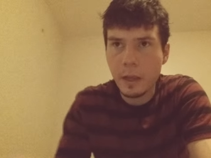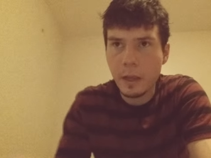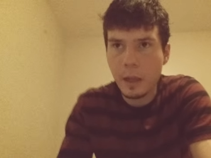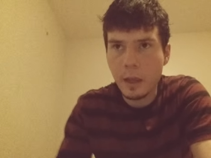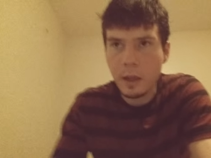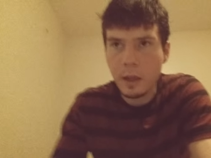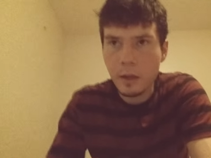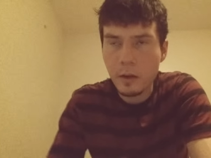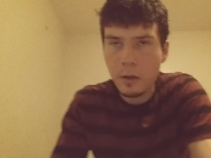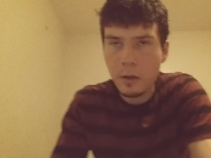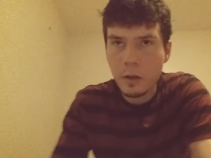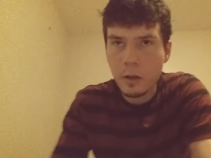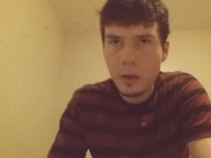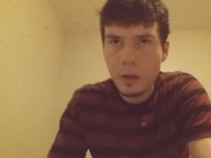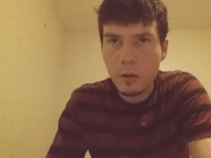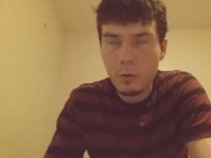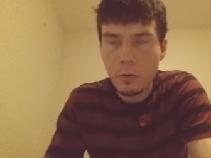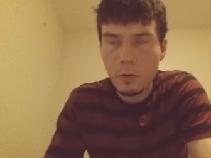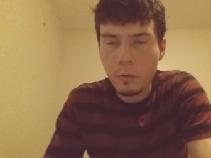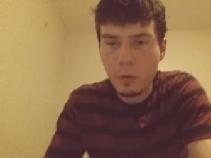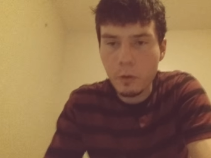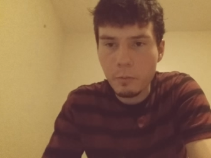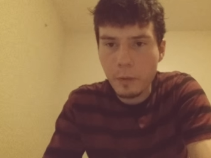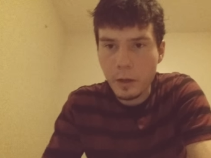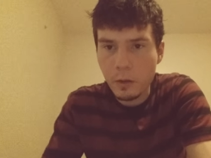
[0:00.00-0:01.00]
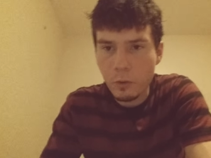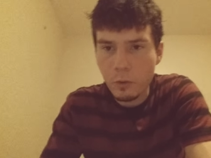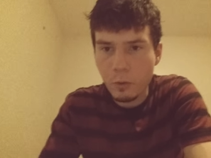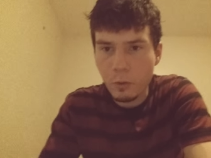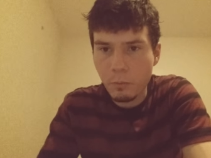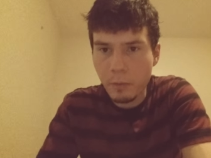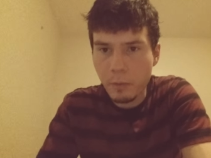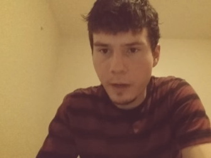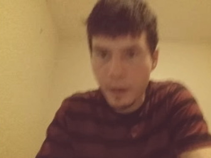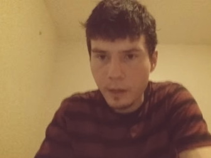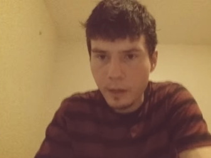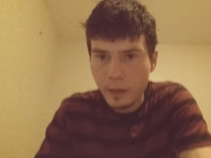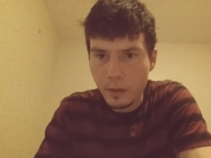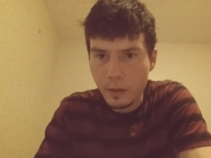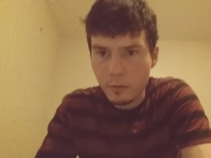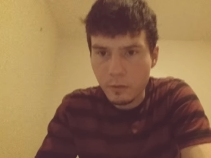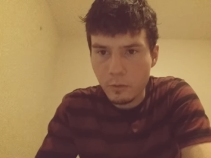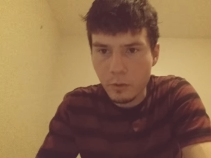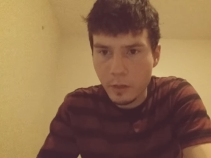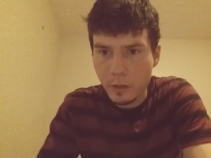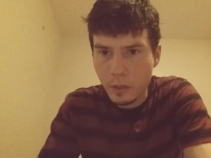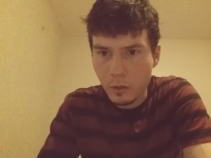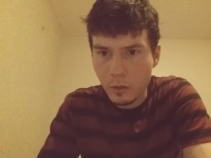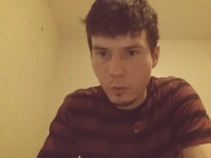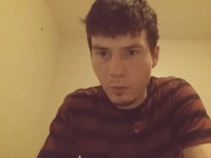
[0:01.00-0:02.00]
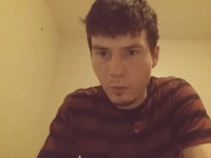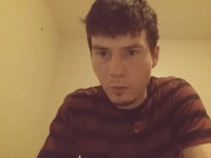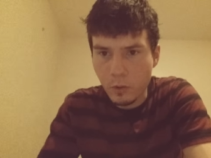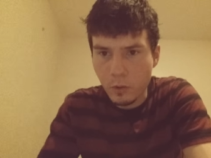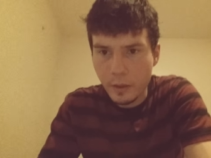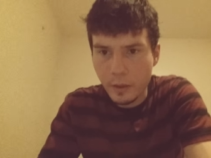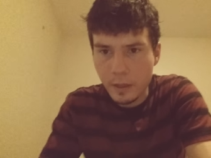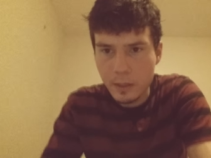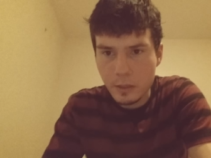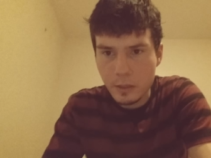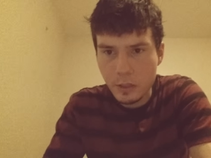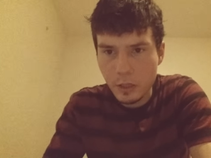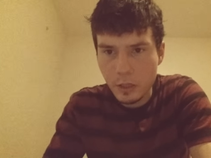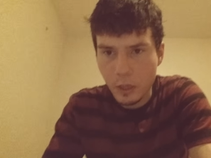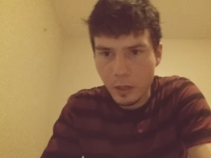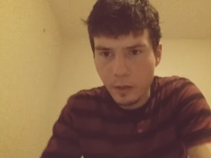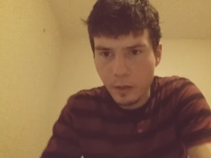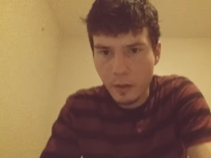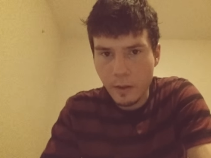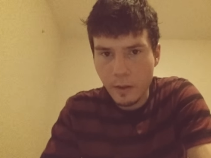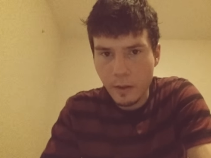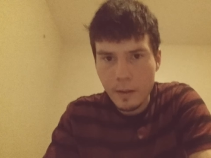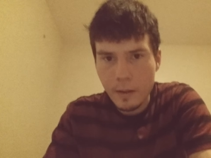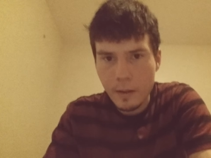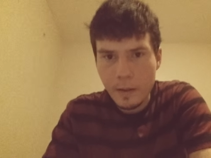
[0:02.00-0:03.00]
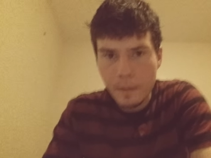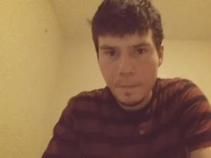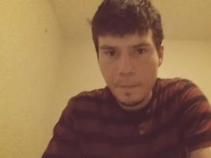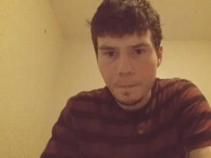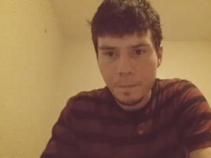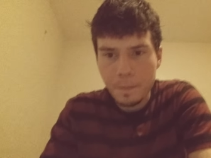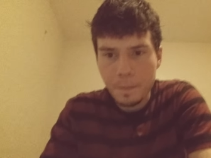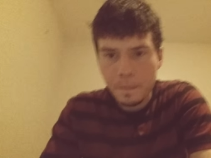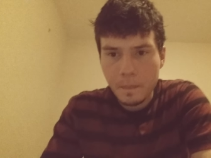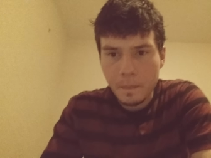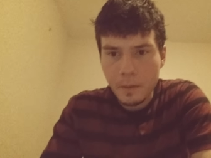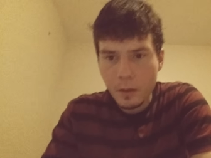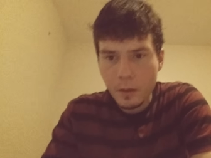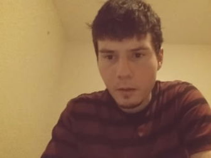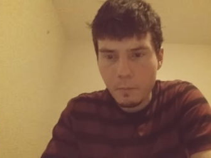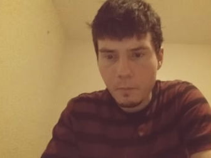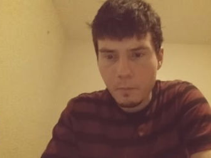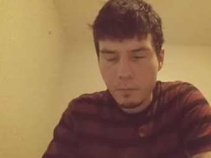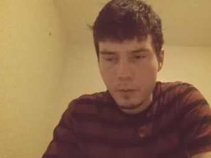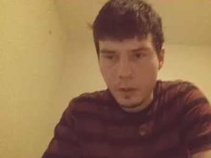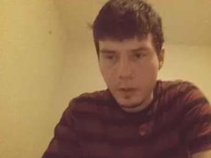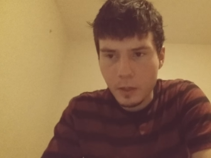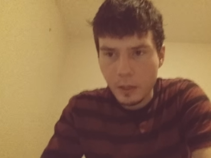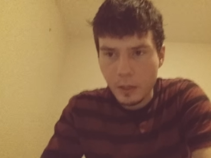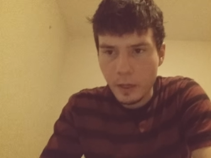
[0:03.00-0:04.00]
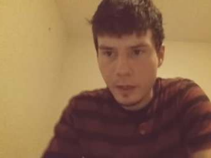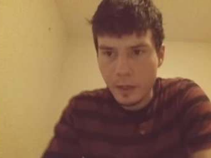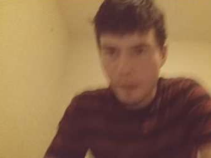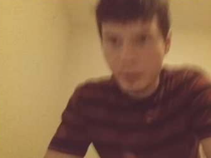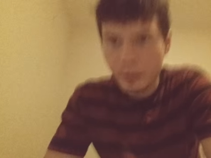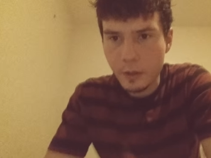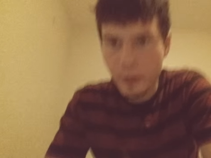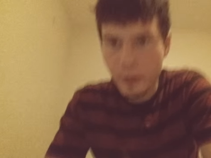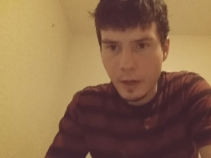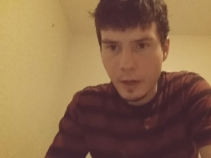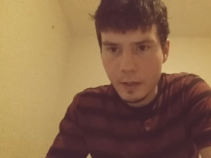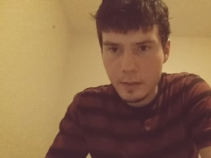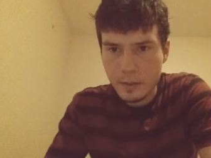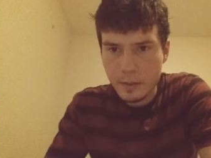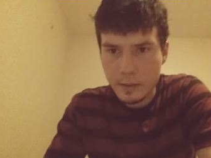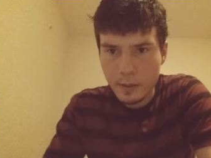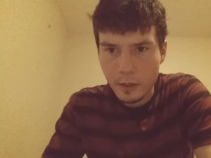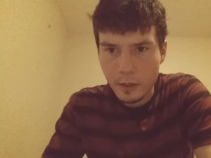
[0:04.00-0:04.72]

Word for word: hand or my whole body through a door that's shut. But I need you guys'